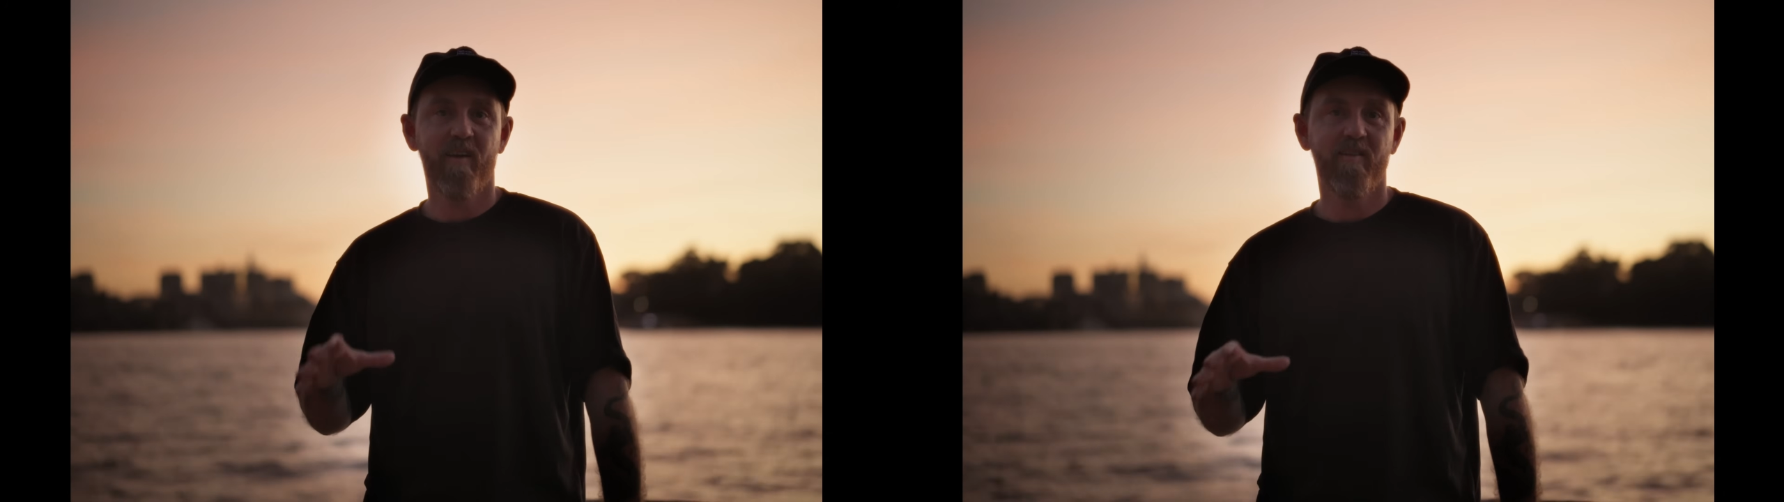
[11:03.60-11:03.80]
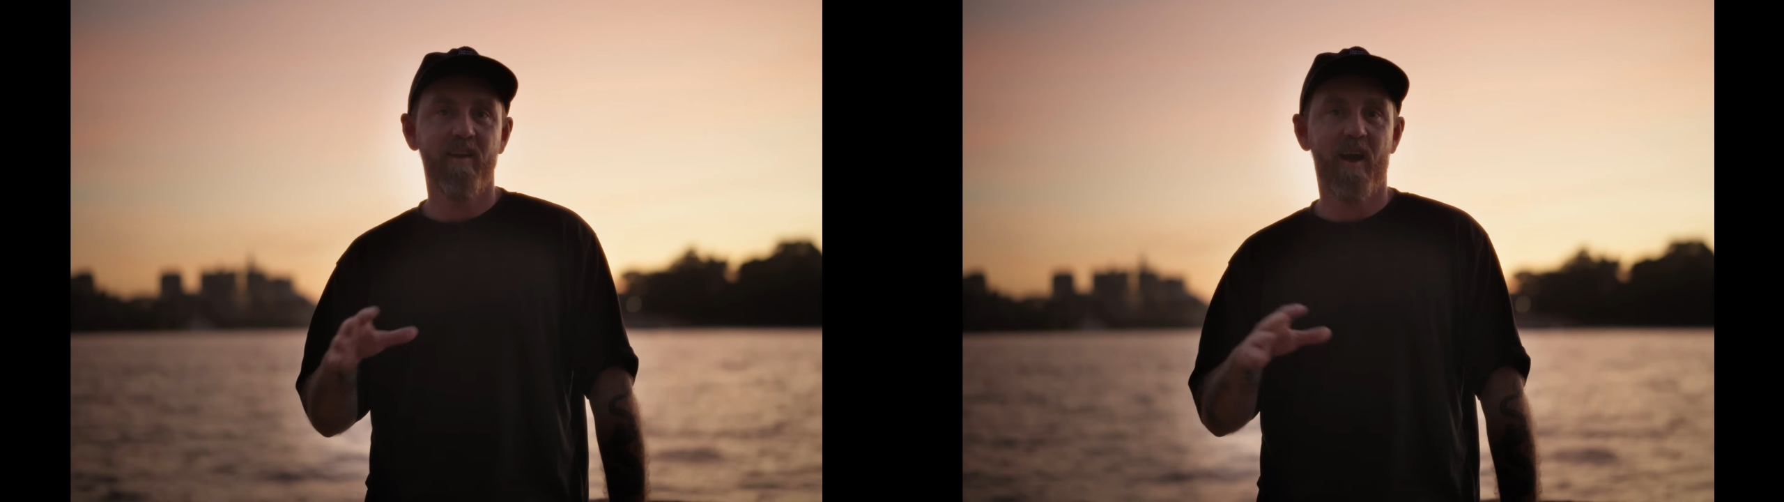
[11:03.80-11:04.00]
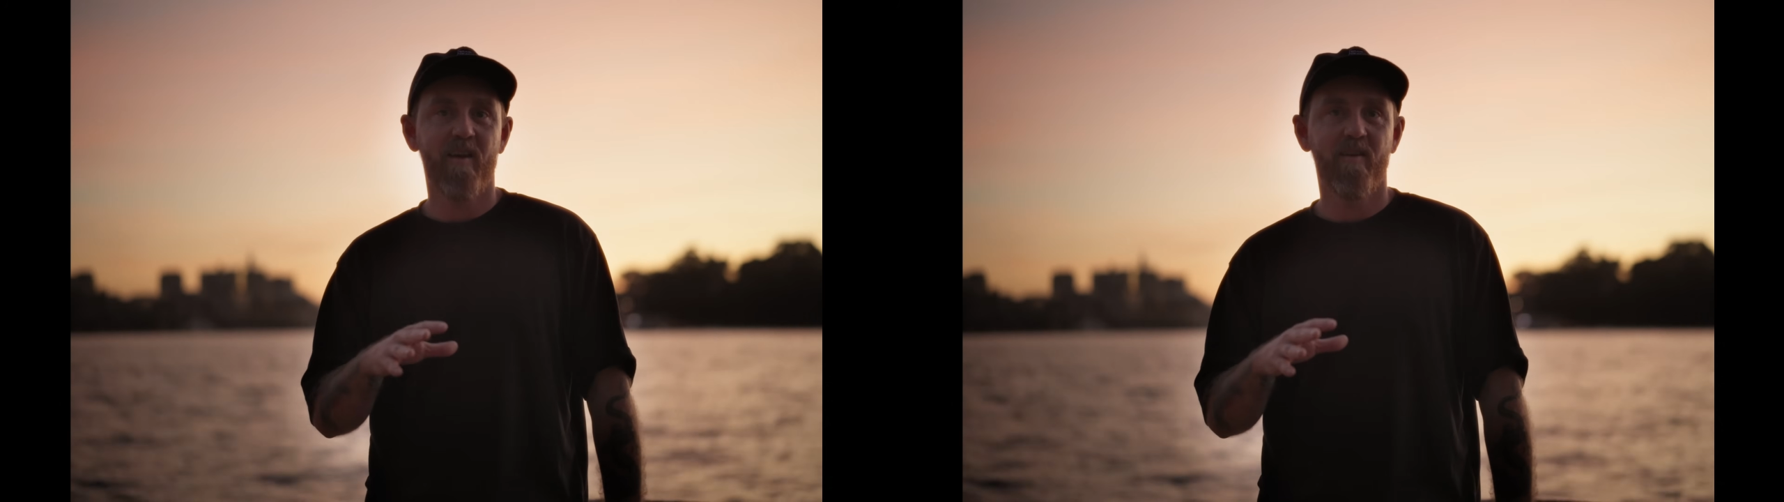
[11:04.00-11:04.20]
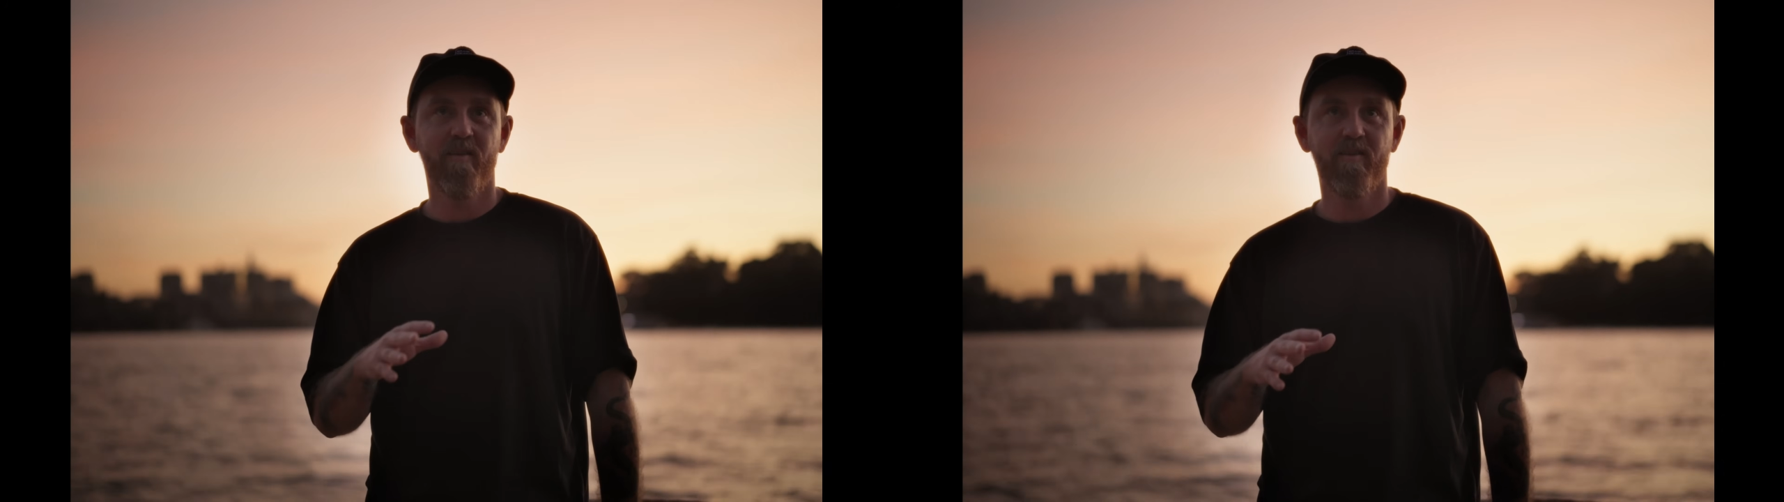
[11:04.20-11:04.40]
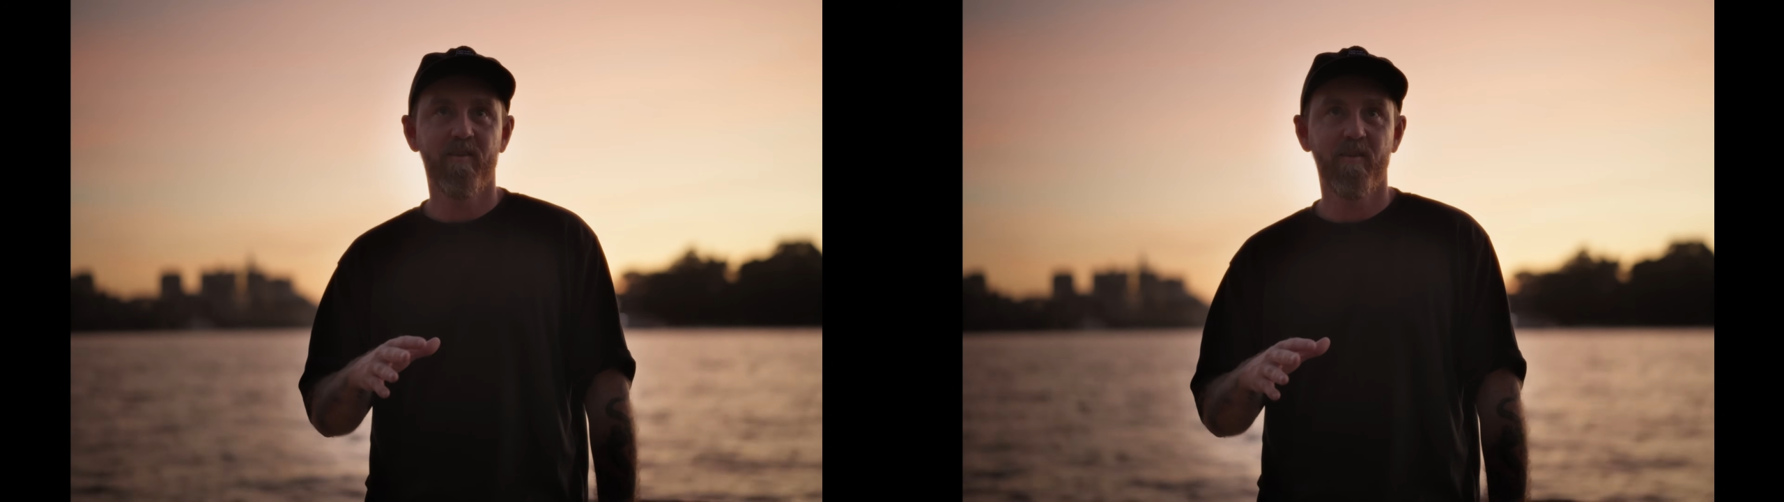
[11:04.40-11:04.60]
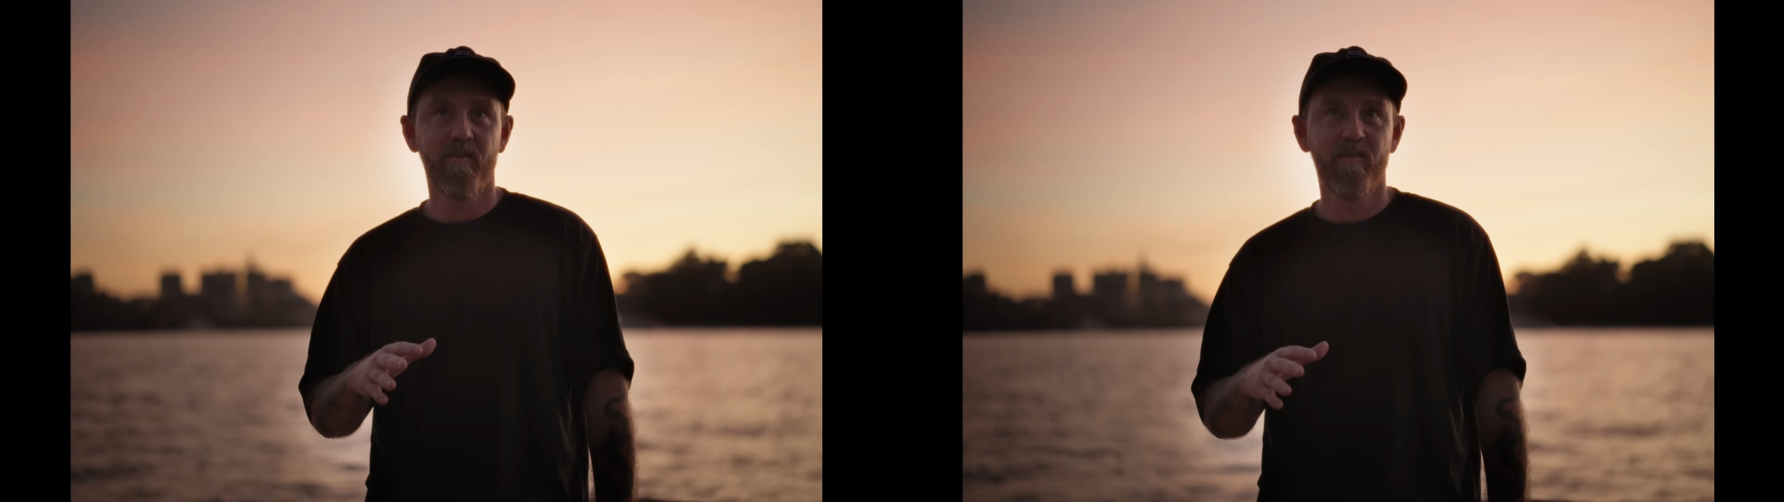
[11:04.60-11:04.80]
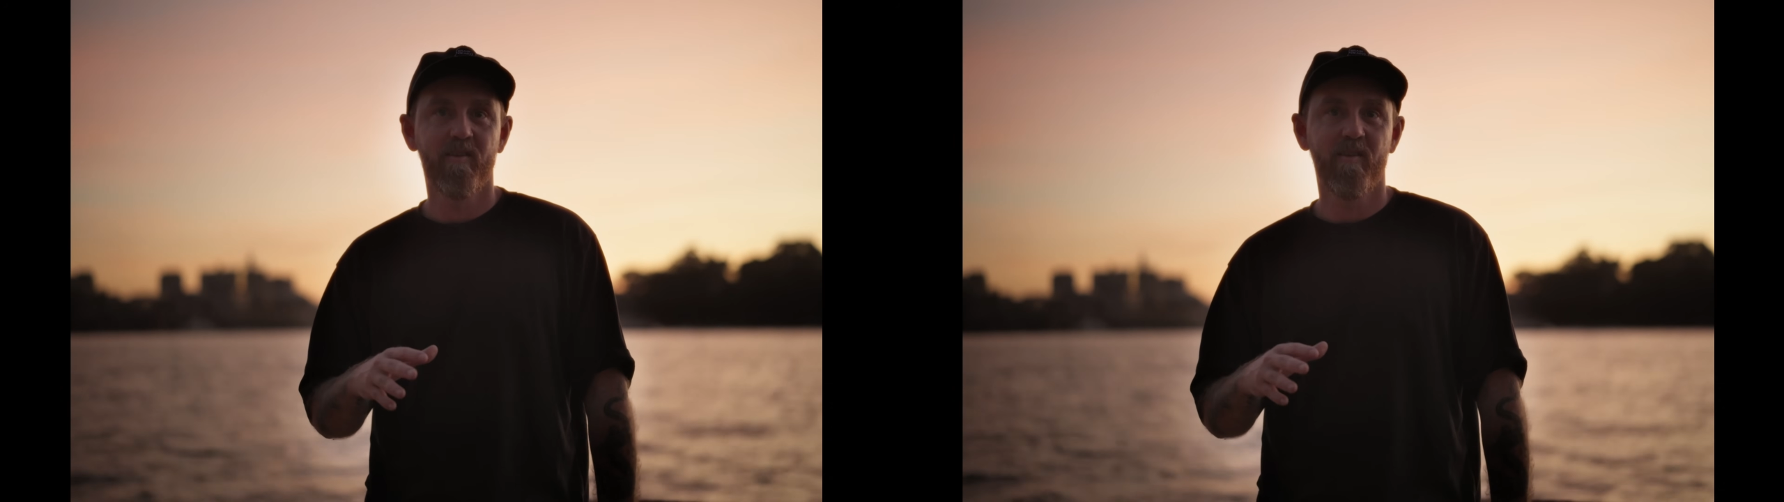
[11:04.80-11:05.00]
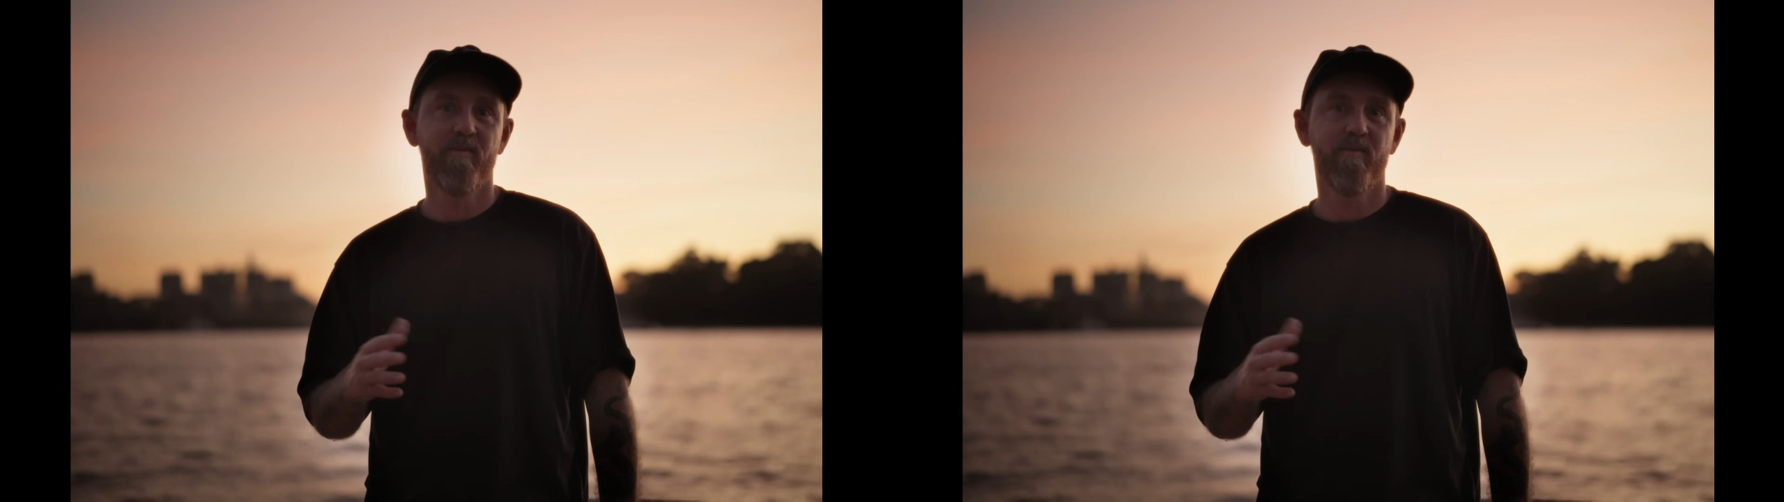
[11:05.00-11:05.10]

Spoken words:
has the add-on of stills